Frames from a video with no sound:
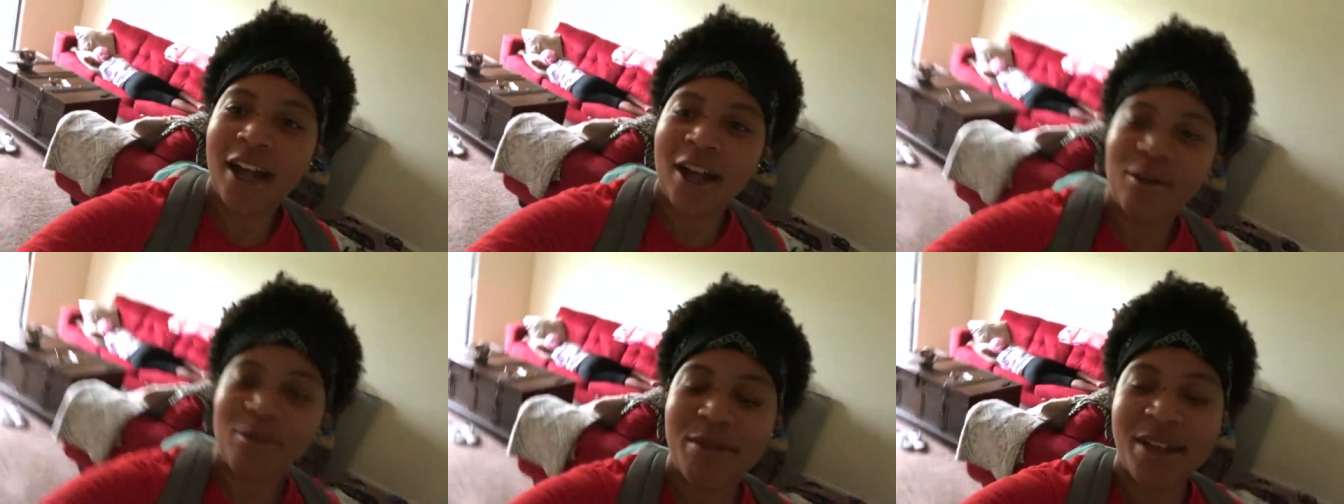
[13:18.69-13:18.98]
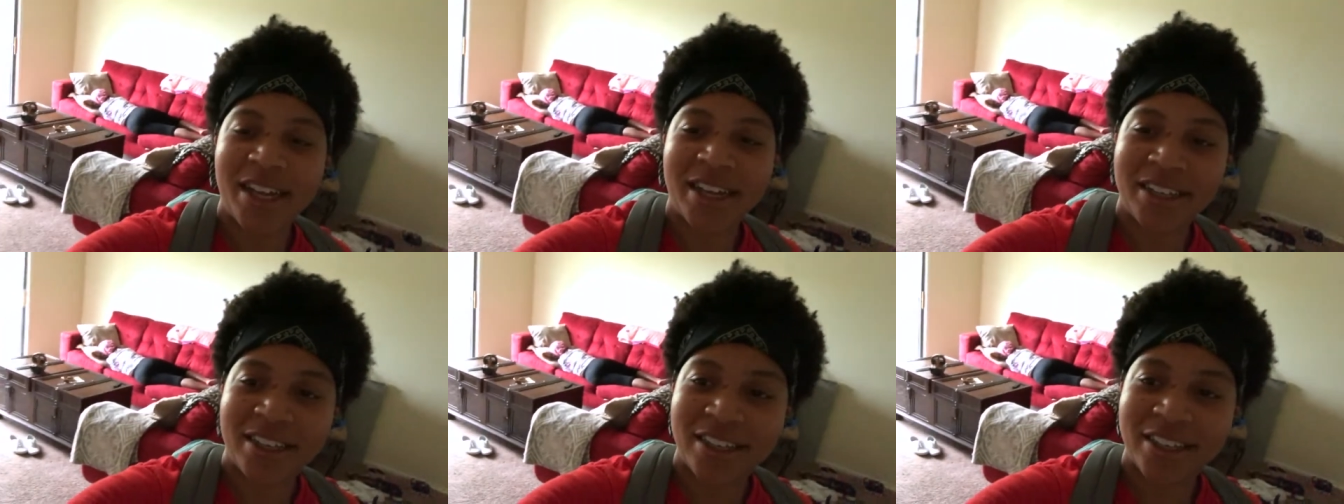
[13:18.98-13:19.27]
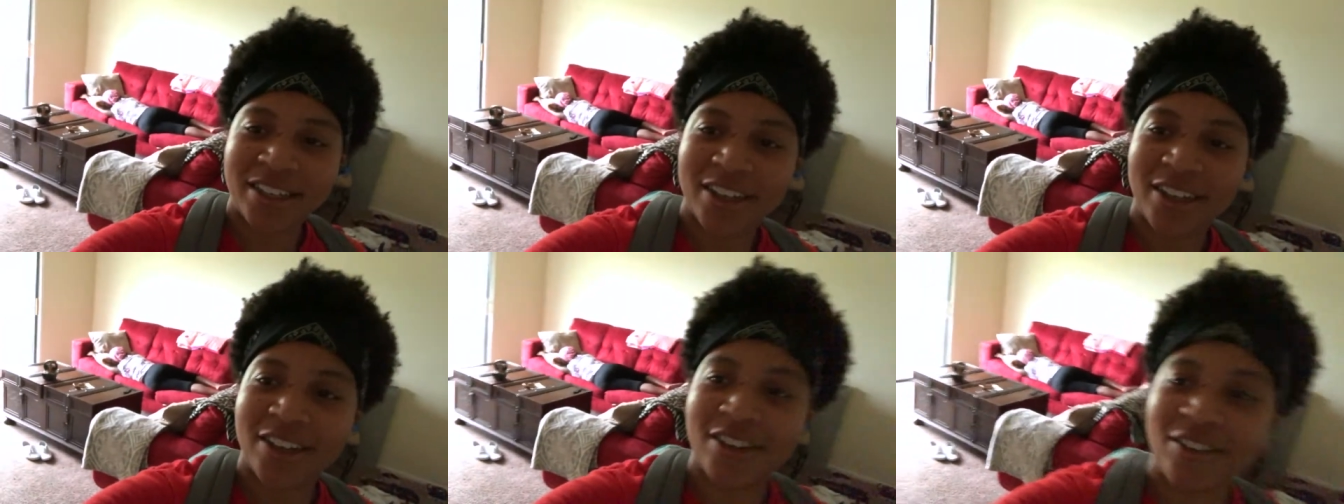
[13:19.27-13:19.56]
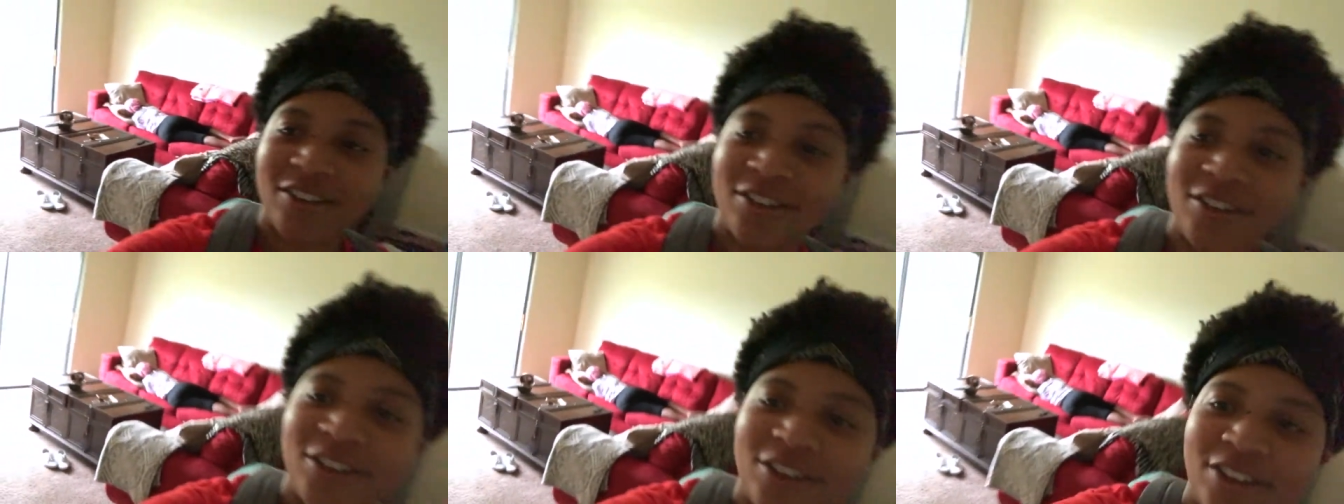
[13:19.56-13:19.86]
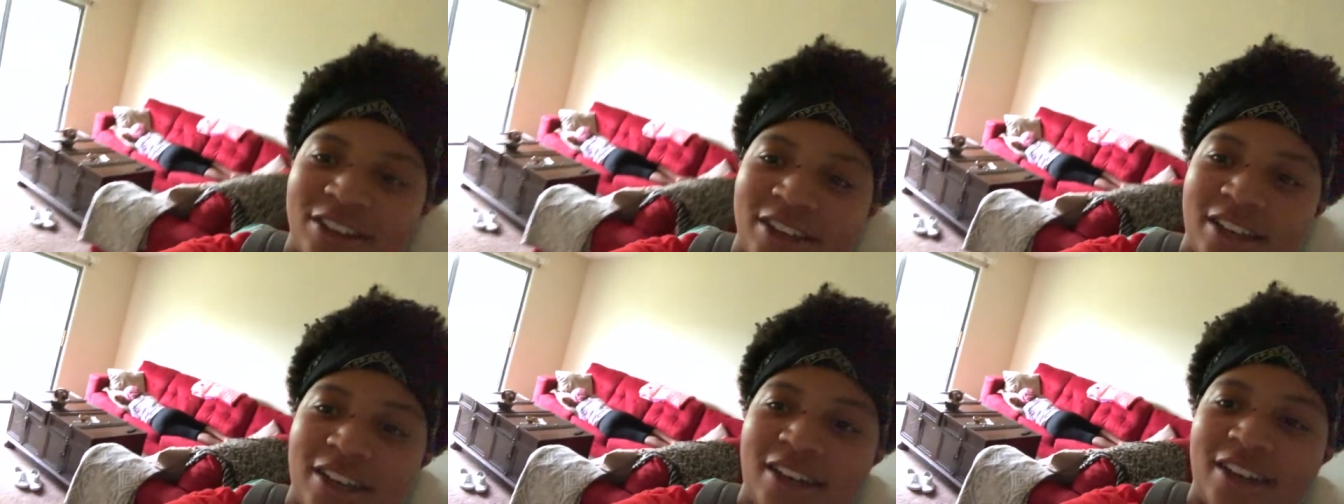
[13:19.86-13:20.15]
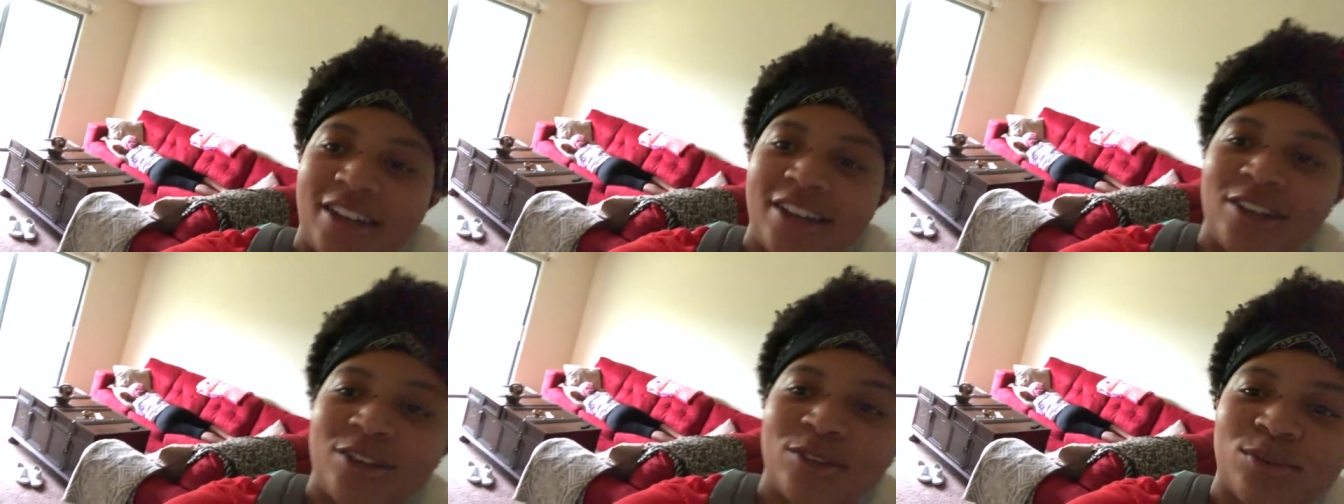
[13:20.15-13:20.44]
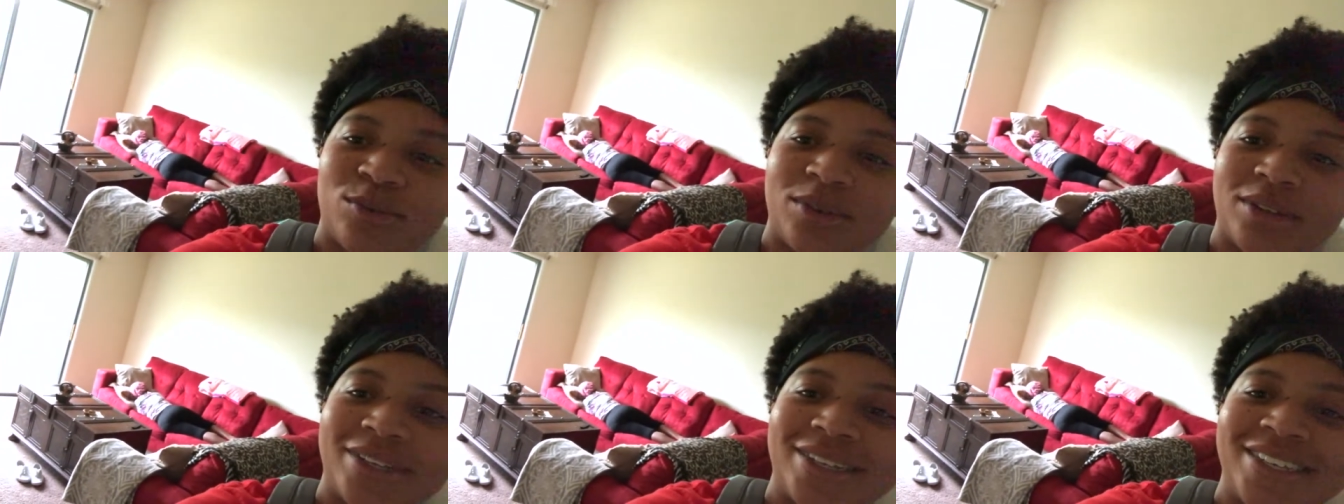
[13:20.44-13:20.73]
our bag of stuff. You see this
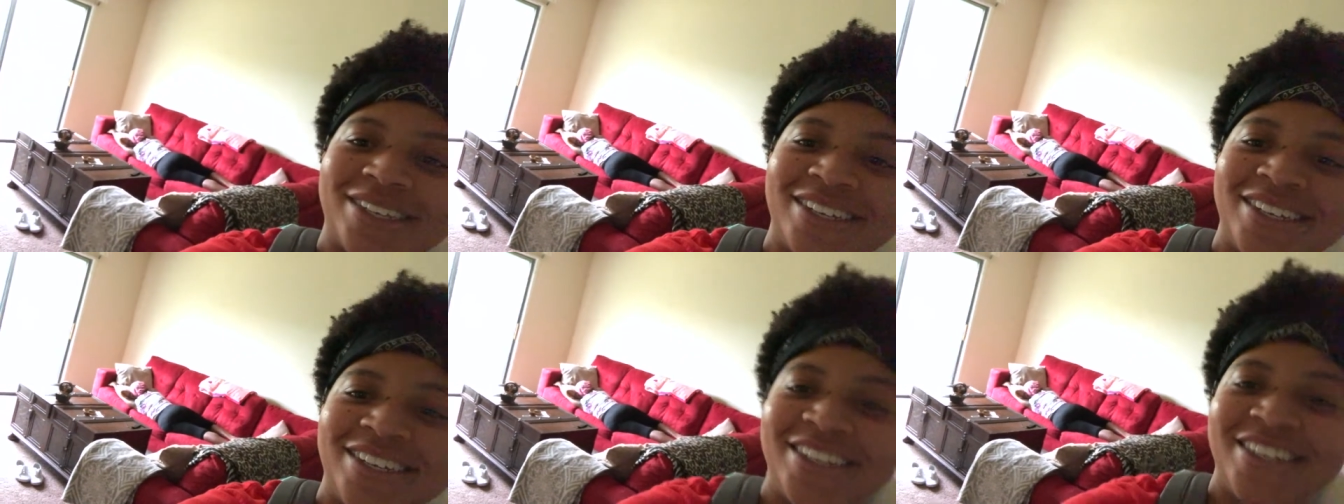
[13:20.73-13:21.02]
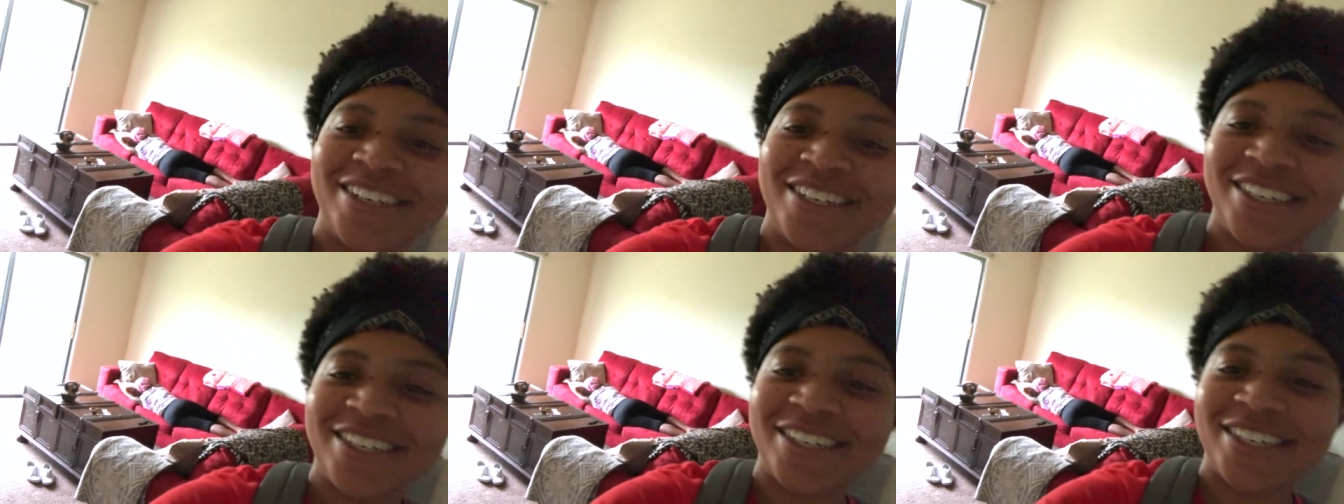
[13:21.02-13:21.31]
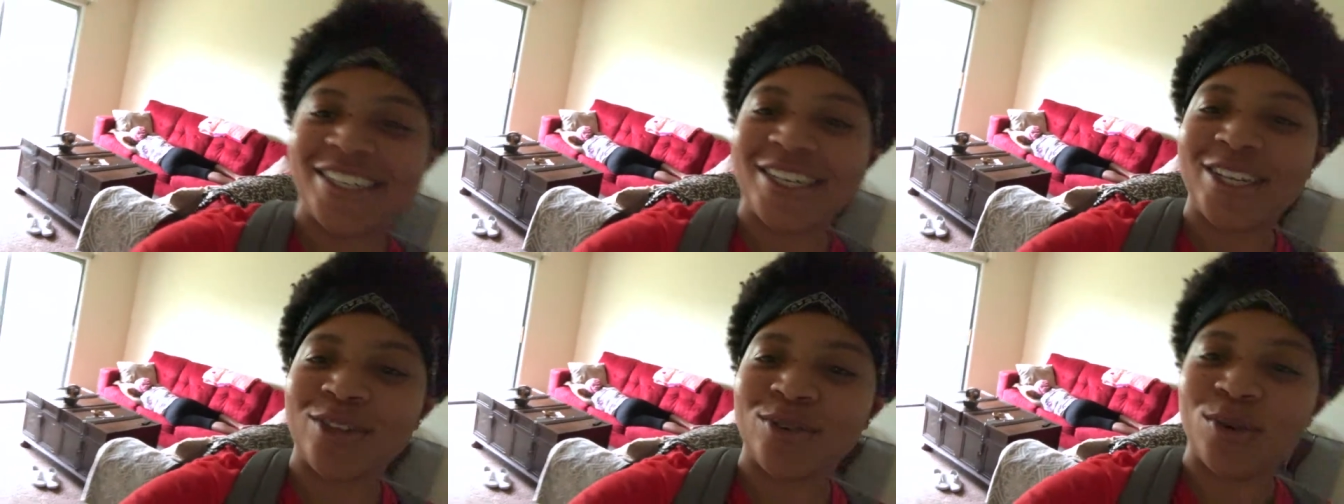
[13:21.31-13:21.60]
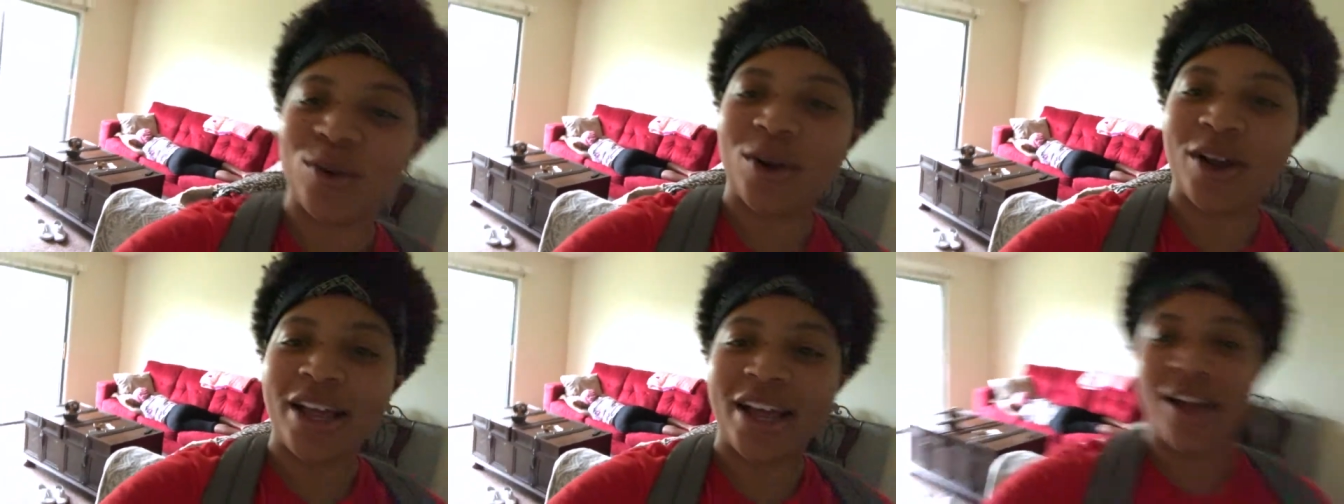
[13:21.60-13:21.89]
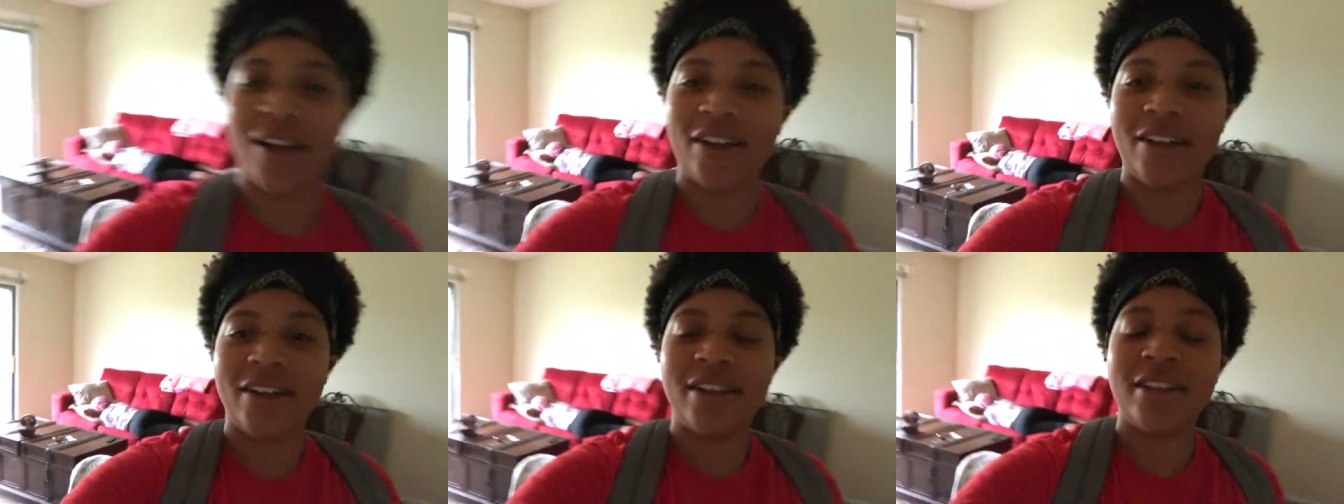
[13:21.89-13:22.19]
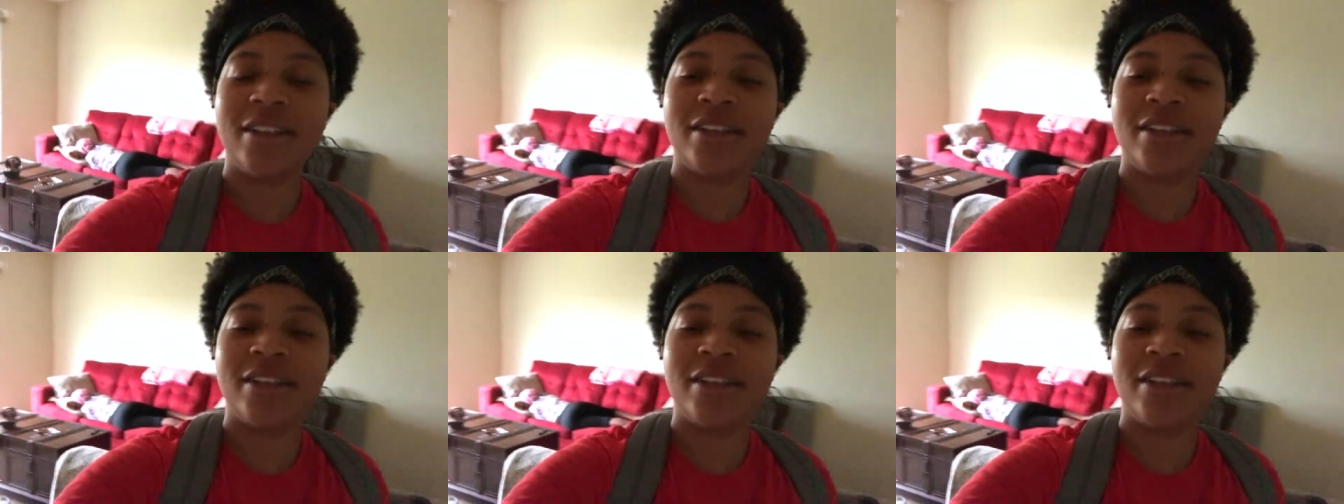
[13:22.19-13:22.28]
one. She's wore out.